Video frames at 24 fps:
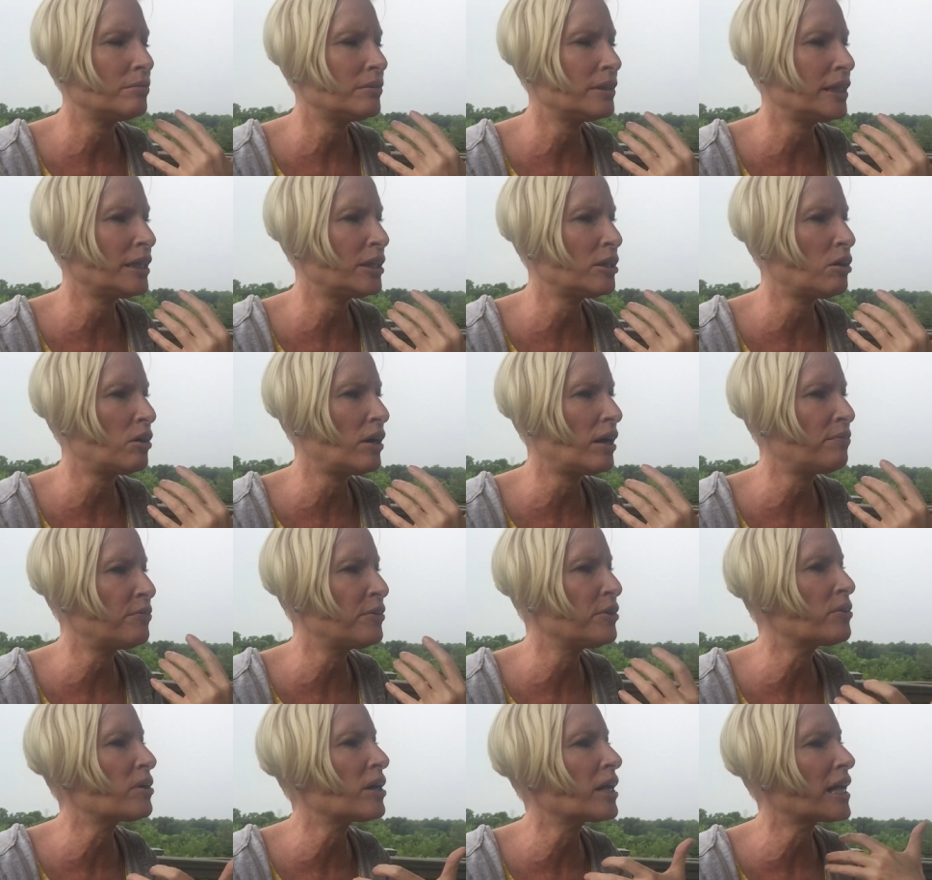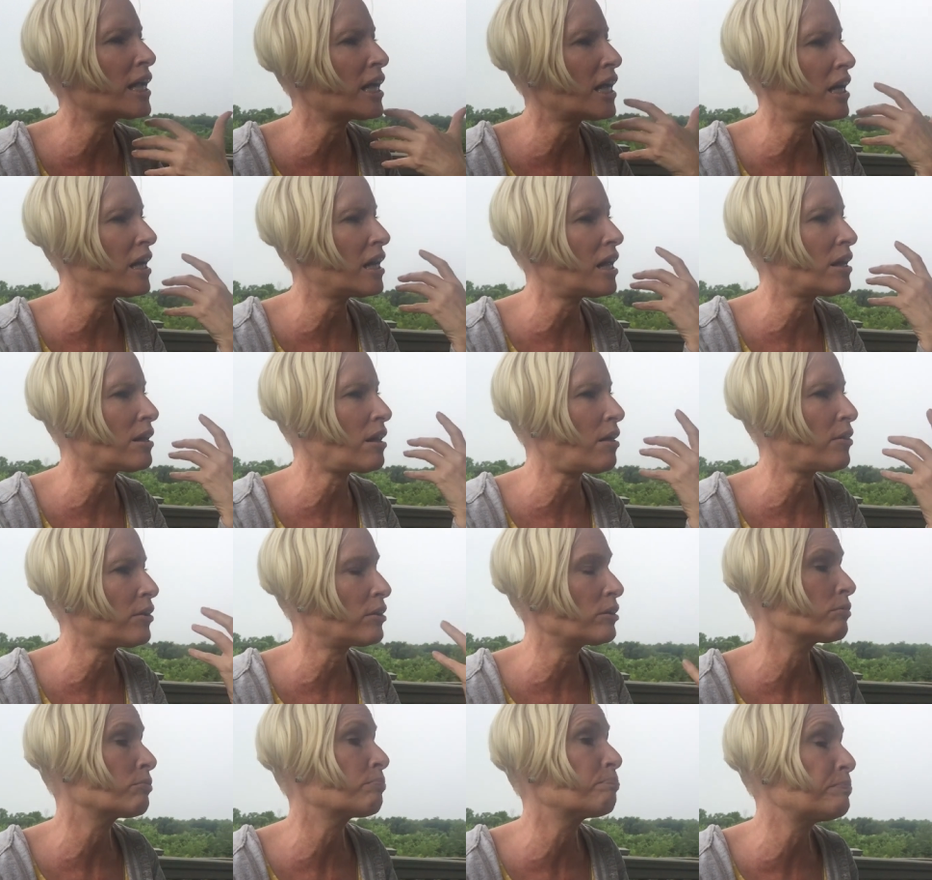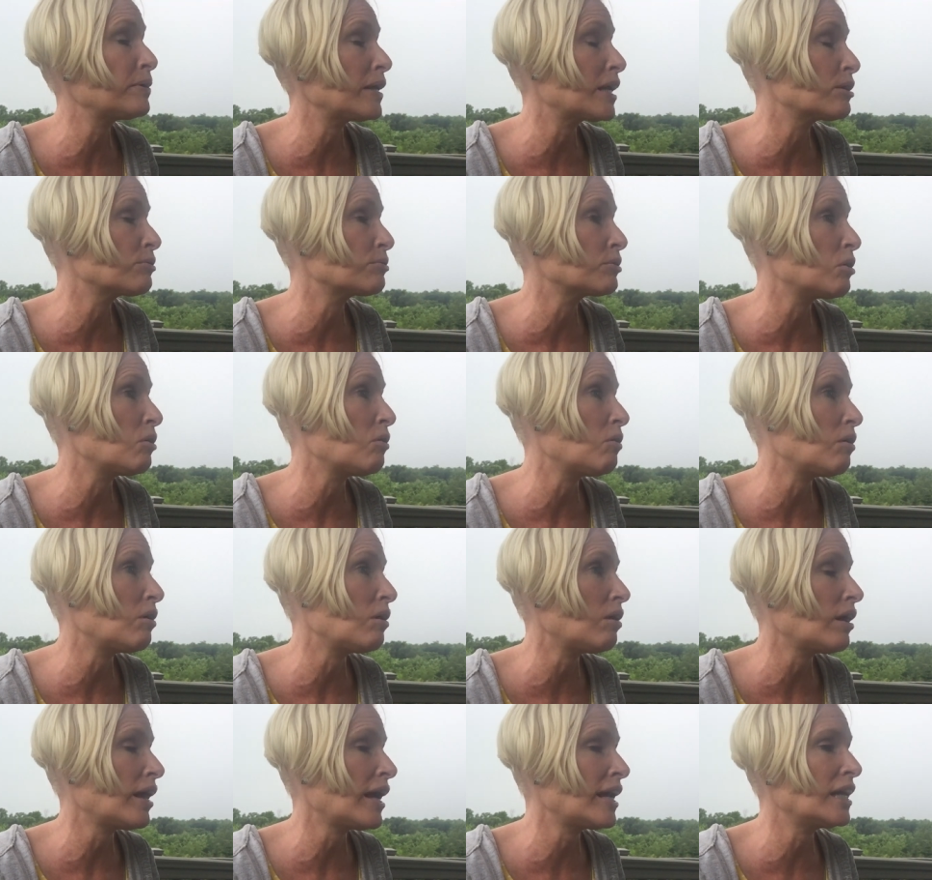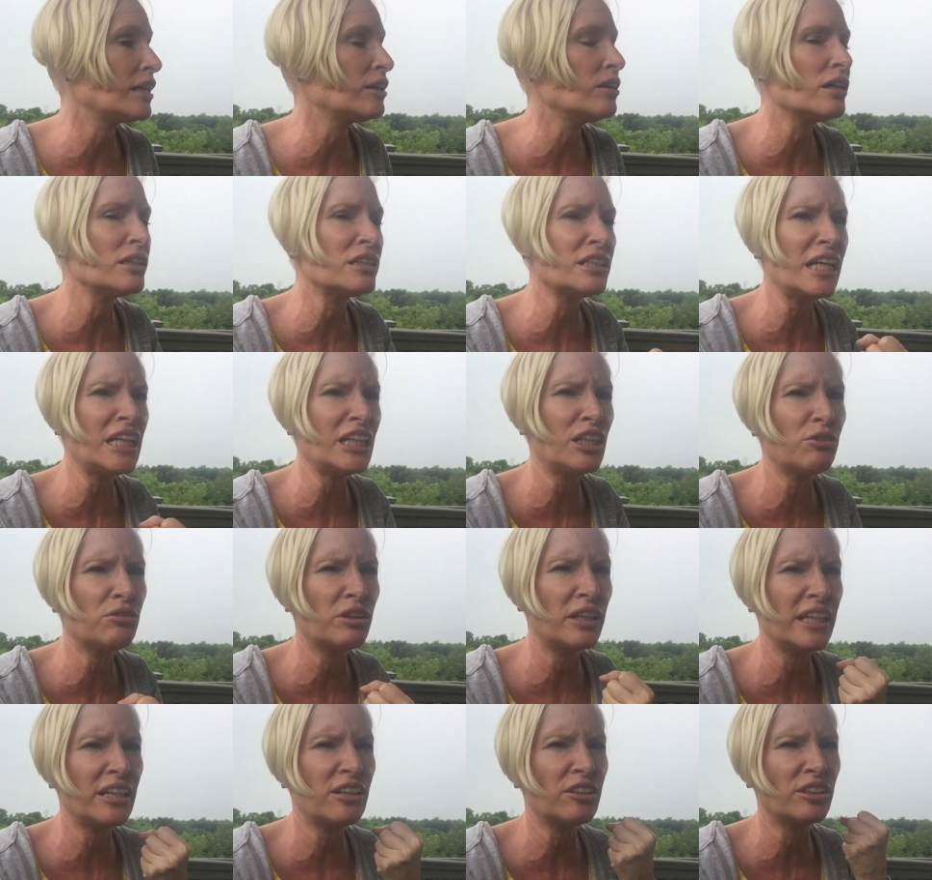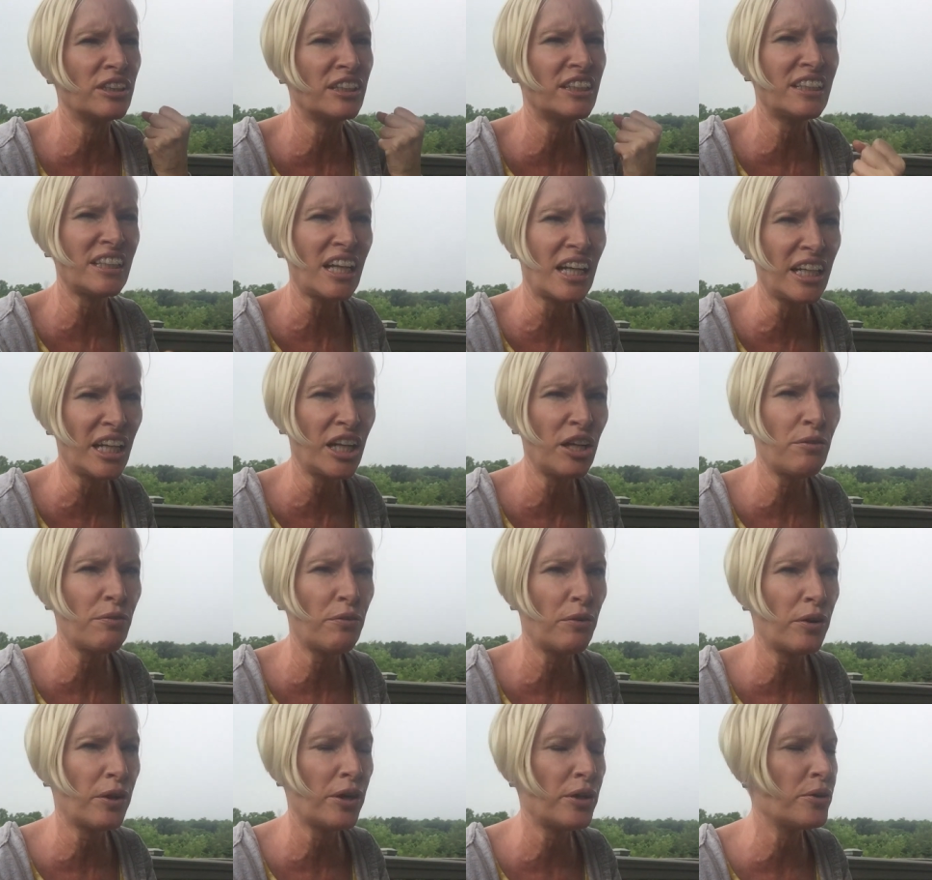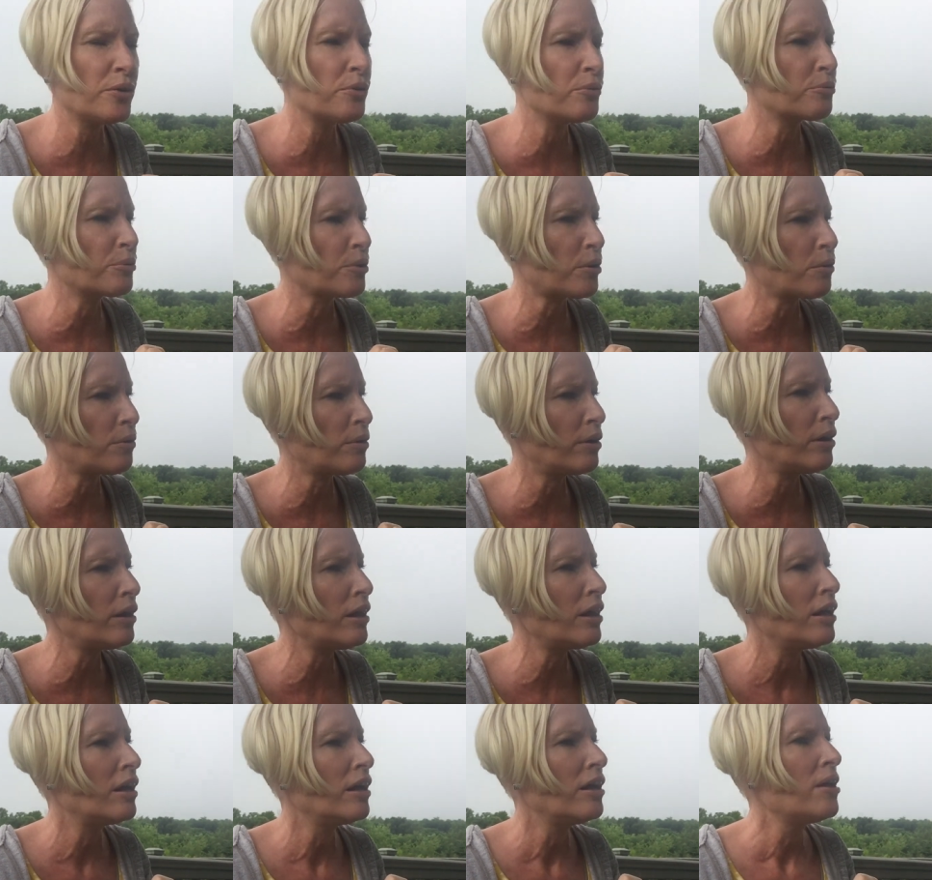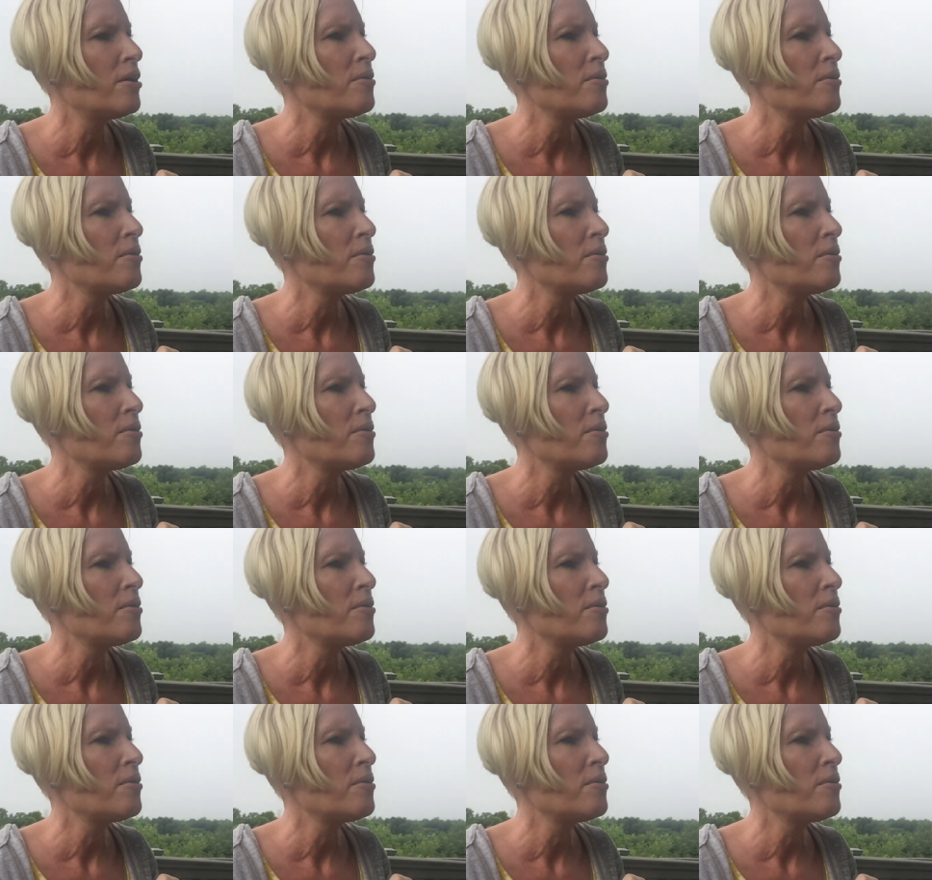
you know if you could get another big role and it looks like you were either studying for a new role